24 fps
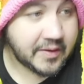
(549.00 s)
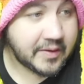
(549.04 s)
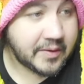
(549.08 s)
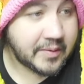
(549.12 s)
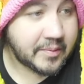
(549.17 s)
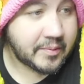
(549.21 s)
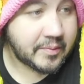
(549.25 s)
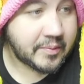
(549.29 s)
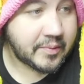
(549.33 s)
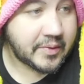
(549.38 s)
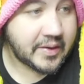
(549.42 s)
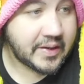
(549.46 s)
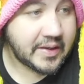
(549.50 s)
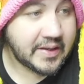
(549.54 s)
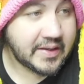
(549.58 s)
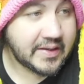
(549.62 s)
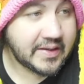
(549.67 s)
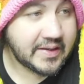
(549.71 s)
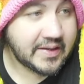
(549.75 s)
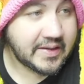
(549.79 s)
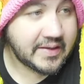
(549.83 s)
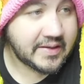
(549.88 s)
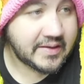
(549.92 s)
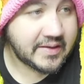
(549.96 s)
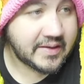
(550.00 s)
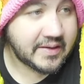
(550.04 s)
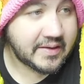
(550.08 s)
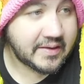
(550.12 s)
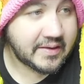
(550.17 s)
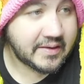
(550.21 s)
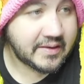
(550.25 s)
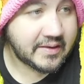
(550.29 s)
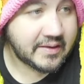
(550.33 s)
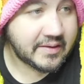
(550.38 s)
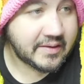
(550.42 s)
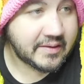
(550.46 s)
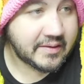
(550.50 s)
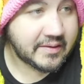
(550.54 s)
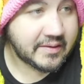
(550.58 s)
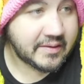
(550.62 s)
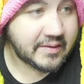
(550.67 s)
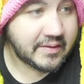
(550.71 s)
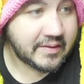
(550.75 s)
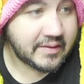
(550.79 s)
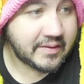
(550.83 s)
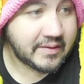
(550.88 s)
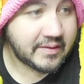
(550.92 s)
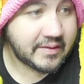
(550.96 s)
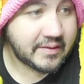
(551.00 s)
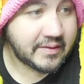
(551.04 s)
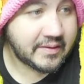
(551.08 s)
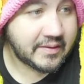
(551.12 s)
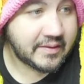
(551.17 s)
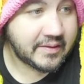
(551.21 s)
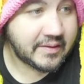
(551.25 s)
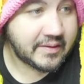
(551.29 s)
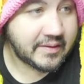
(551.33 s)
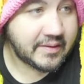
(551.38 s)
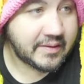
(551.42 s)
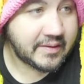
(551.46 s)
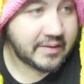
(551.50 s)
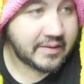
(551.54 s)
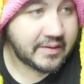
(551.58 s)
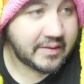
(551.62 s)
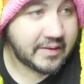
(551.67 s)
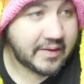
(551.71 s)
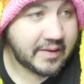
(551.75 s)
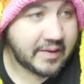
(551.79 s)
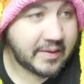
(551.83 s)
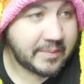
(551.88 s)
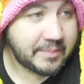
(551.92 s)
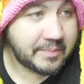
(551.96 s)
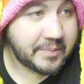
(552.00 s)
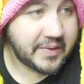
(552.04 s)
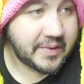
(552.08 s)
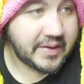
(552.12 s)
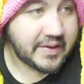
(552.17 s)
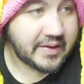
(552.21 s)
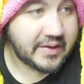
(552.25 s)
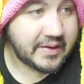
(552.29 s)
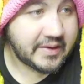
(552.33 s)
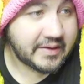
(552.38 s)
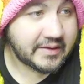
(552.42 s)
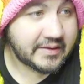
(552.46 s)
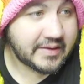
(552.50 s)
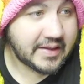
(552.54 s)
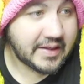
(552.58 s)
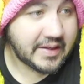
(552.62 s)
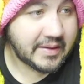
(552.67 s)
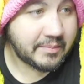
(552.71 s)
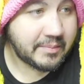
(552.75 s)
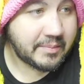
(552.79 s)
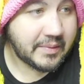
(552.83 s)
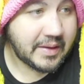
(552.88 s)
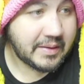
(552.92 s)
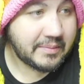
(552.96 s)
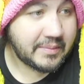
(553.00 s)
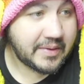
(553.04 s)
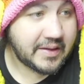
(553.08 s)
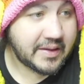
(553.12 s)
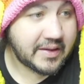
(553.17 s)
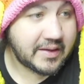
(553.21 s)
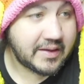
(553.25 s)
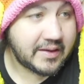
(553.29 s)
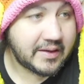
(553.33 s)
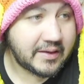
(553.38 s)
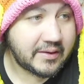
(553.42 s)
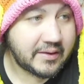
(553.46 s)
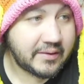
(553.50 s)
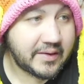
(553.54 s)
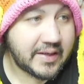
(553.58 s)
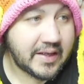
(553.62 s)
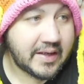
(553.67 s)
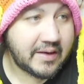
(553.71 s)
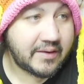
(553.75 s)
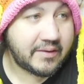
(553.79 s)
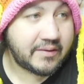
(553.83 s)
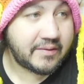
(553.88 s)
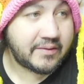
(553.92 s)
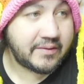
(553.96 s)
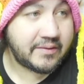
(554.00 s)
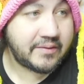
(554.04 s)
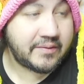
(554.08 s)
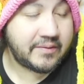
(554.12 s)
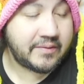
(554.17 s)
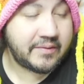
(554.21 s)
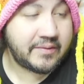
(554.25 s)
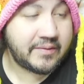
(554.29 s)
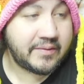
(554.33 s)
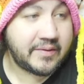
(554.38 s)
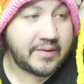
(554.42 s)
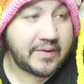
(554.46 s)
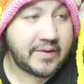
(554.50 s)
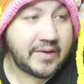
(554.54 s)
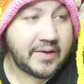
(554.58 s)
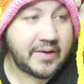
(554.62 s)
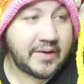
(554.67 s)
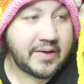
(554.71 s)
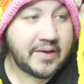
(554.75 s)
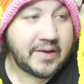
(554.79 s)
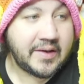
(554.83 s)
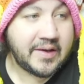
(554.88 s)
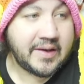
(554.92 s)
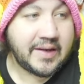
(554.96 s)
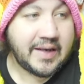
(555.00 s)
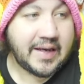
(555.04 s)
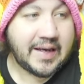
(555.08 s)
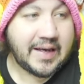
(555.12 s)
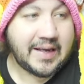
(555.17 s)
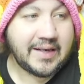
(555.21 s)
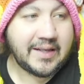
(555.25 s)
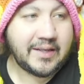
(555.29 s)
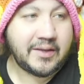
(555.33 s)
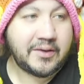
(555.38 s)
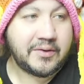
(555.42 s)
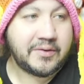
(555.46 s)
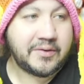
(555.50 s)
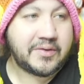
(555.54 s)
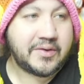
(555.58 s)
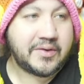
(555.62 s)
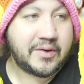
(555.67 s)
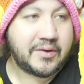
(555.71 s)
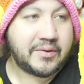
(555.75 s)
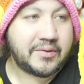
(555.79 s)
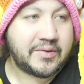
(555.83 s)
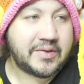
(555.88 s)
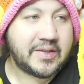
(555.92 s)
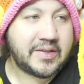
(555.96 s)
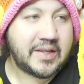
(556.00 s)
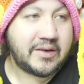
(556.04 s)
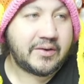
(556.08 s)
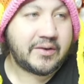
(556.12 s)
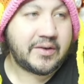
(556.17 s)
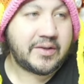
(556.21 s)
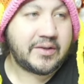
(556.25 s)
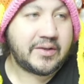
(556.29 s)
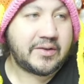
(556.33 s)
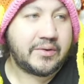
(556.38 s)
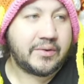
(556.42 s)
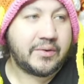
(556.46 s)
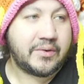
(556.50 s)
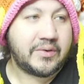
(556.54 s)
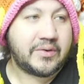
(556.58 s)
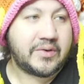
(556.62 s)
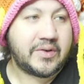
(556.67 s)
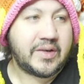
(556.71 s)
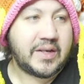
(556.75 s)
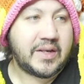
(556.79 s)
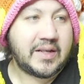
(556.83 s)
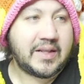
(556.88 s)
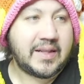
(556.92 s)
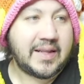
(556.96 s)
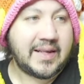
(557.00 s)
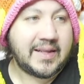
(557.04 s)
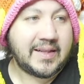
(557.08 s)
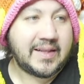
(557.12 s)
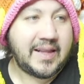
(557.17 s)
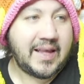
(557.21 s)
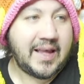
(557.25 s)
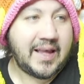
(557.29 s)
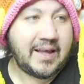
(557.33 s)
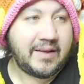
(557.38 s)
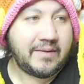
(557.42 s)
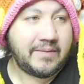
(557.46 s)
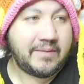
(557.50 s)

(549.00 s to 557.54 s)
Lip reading: pretty decent. I mean, it looks like it might be a little down. I didn't use no centering tools or nothing like that.